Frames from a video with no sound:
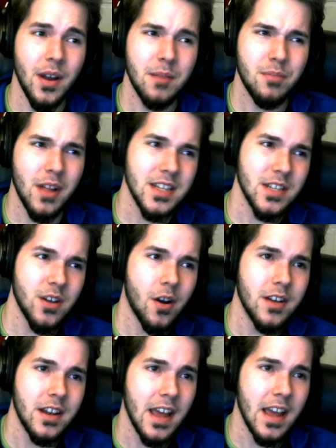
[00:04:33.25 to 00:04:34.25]
and plus it's hard
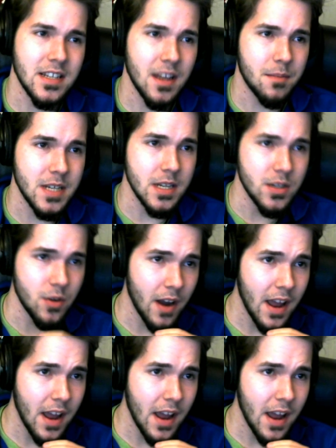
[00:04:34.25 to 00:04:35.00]
to dance up Scizor.